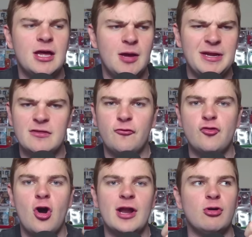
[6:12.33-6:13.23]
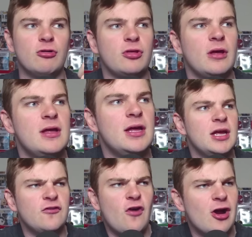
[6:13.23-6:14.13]
I mean, in the finals,
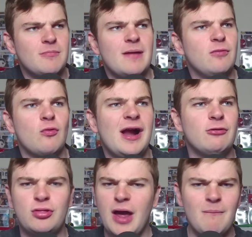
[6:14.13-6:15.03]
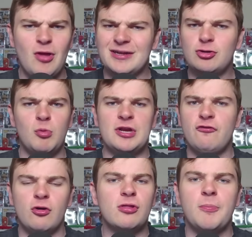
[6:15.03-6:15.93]
if I remember right, it was something like
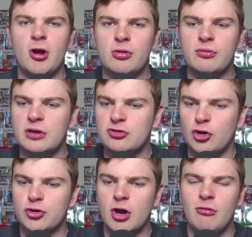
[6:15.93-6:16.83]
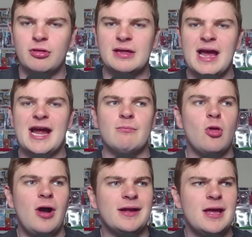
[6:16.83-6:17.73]
24 disposals and 2 goals a game.
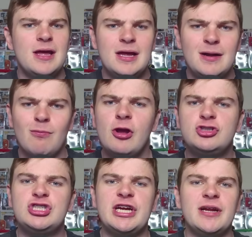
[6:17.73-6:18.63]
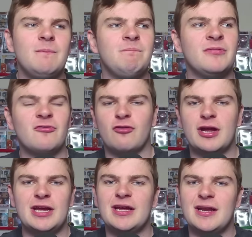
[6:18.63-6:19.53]
Legit
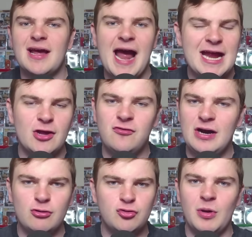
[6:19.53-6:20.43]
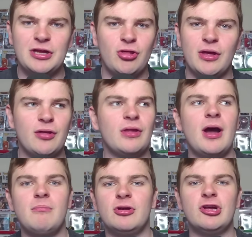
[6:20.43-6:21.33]
freaking AFL 26
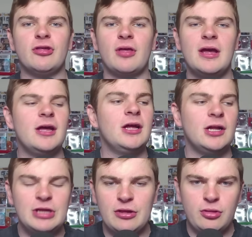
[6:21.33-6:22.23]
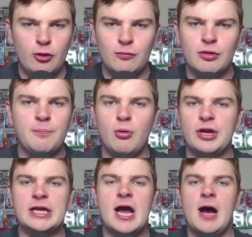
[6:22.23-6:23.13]
numbers this dude was
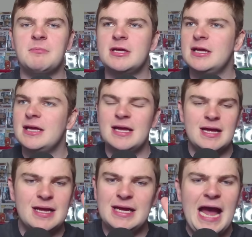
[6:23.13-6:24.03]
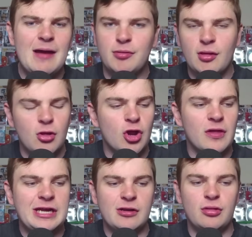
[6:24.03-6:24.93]
putting up.
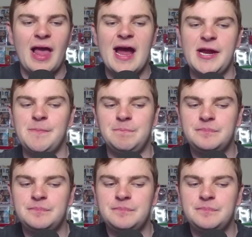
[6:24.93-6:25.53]
Absolutely insane.